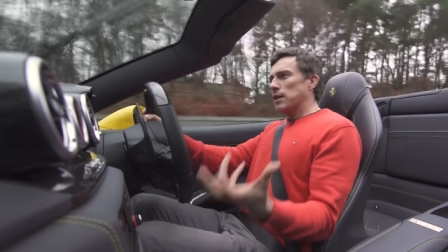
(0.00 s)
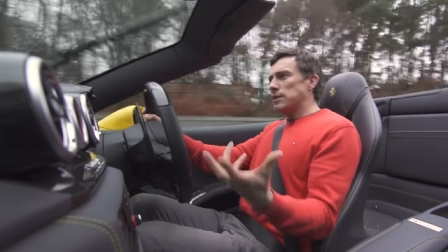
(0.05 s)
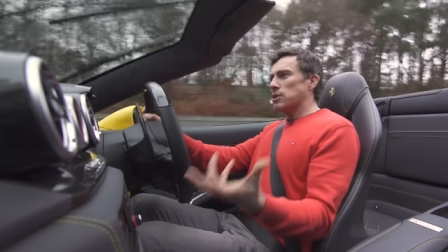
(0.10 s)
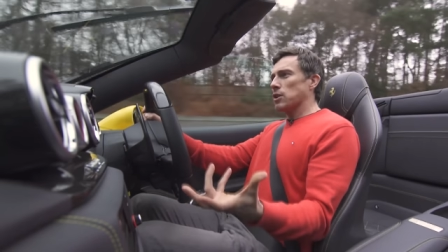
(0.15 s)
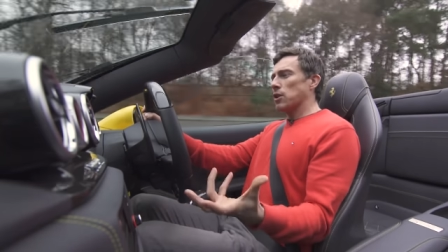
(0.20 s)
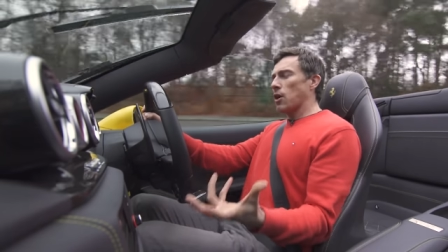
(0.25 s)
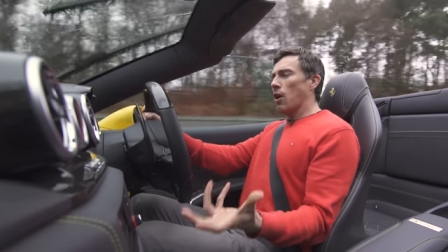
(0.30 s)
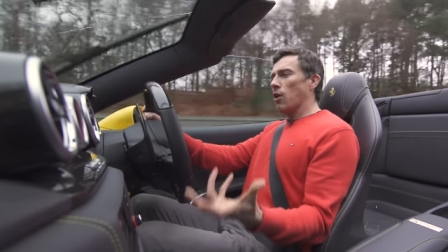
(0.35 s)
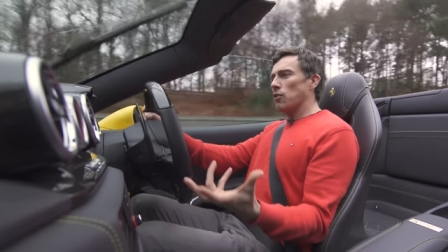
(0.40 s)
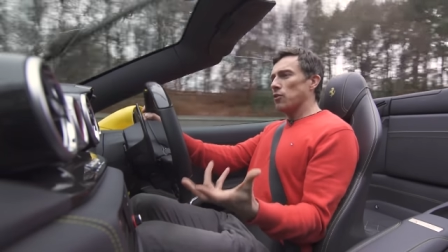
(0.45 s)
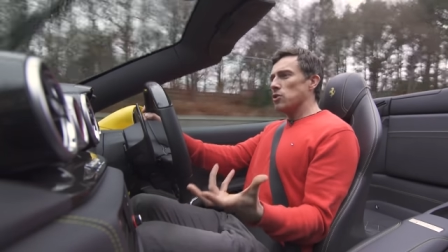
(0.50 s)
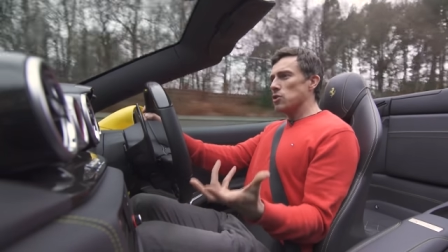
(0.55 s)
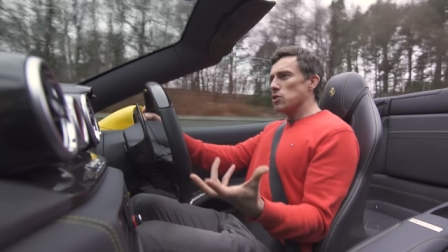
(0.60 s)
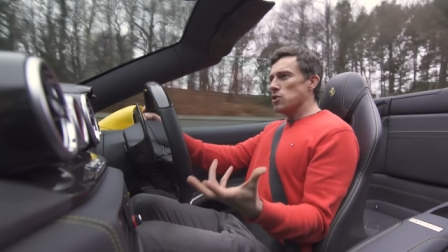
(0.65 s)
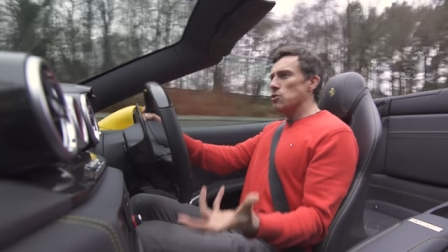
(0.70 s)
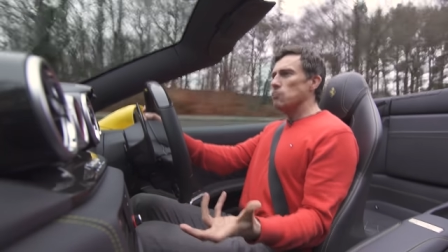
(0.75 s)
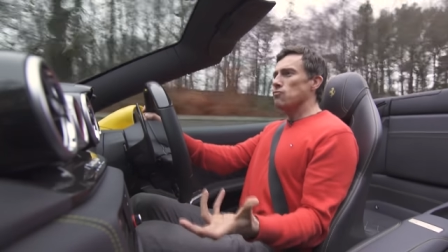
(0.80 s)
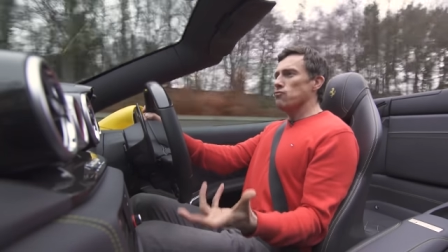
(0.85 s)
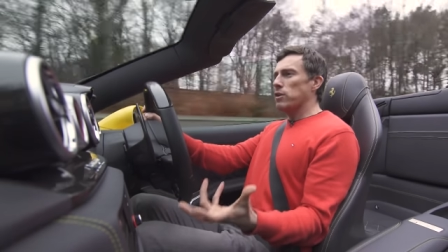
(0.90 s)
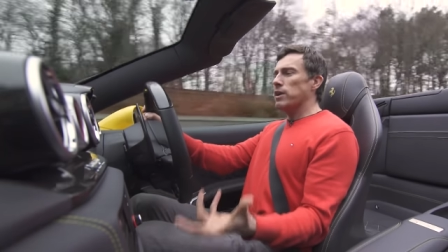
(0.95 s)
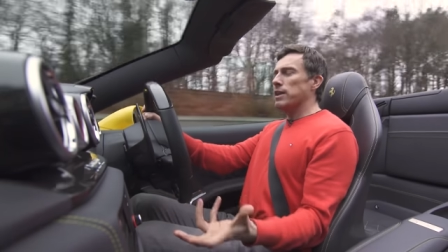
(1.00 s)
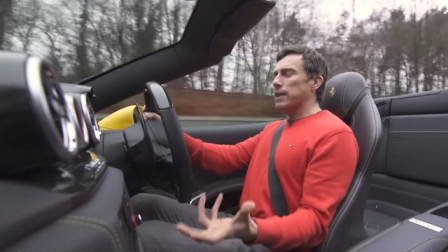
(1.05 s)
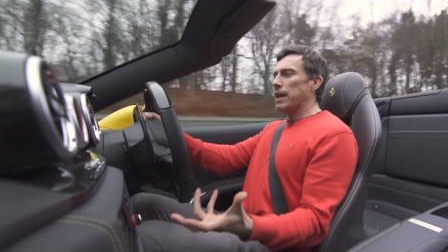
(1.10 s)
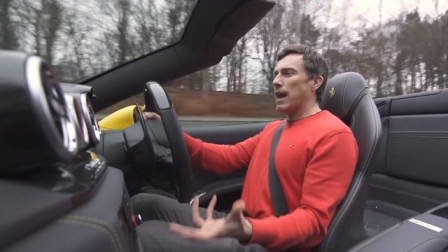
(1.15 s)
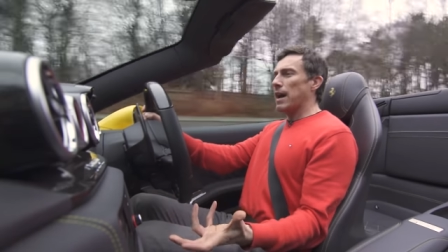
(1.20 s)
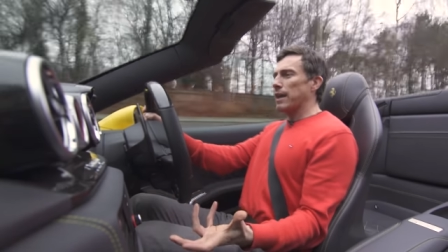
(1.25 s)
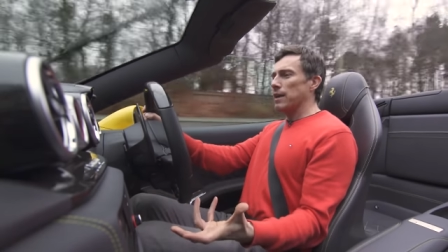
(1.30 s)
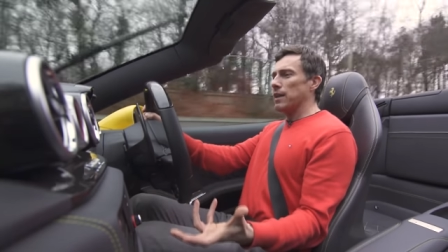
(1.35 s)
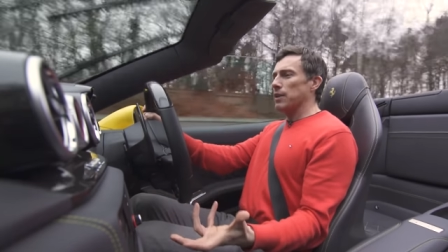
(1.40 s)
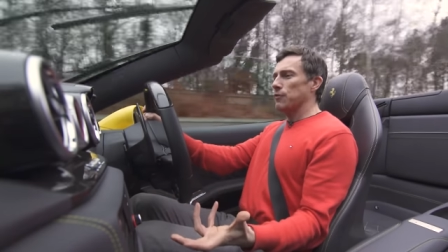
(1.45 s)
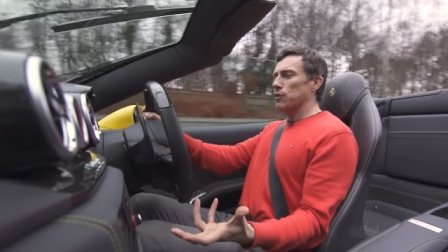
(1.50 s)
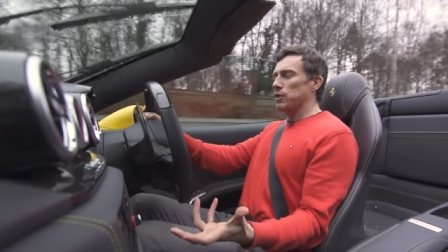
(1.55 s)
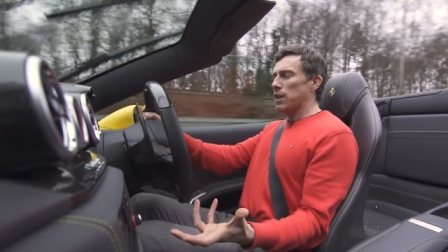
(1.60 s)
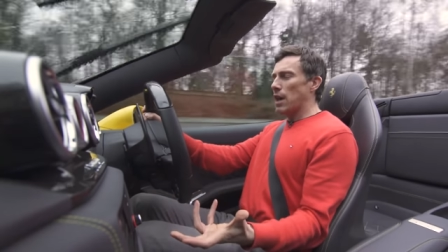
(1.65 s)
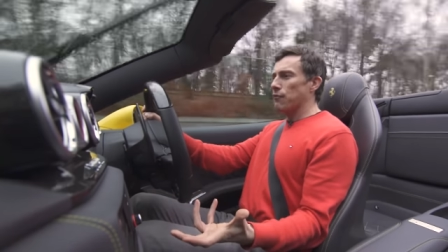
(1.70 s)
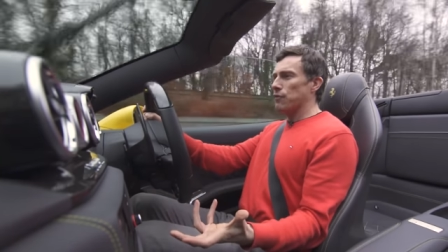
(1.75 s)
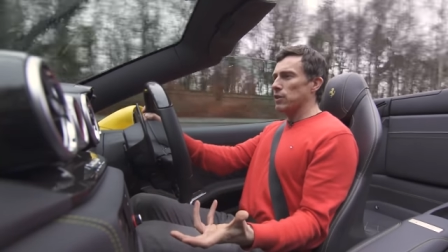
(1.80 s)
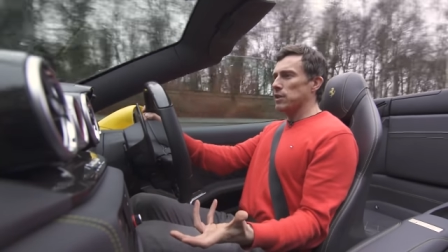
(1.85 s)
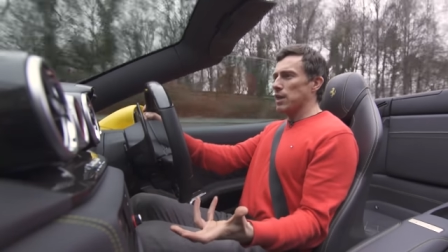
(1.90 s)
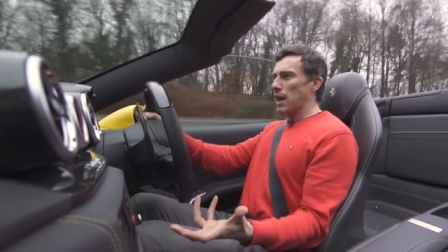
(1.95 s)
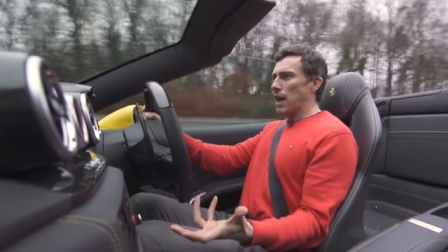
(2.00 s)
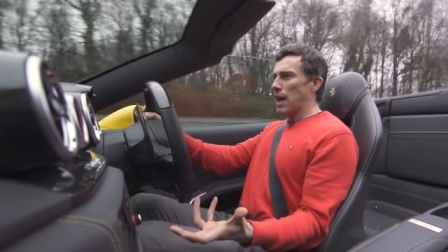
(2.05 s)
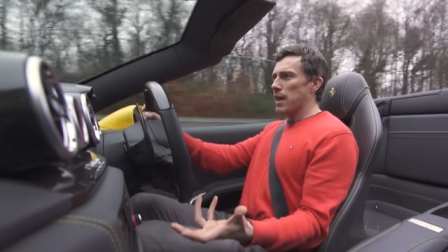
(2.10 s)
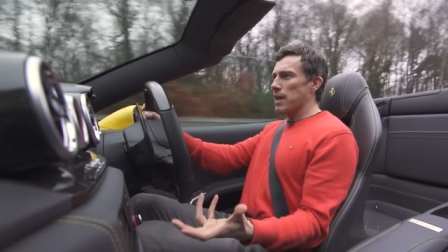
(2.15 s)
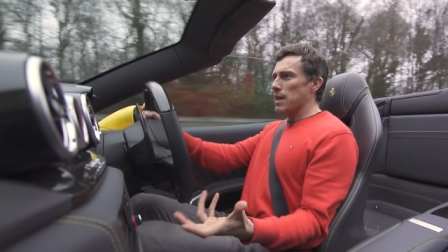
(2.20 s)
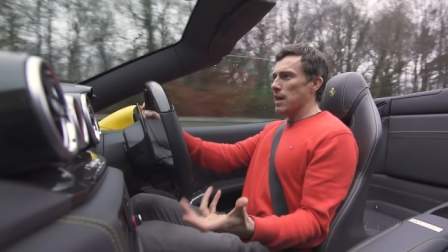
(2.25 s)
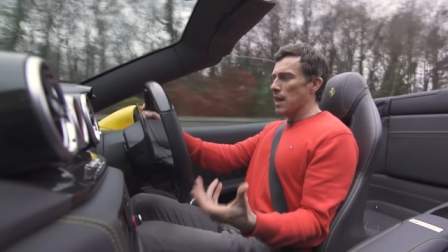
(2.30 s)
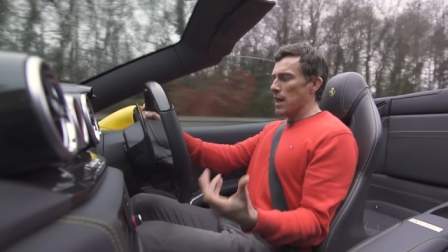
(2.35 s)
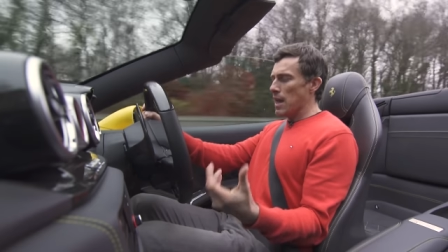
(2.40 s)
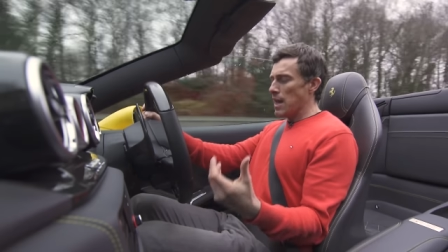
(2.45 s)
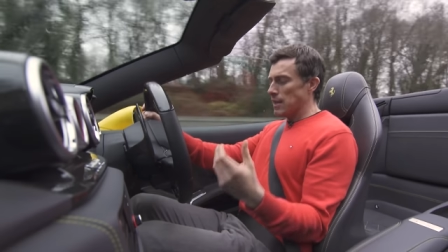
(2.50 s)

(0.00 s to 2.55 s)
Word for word: is the car that you really can live with every day.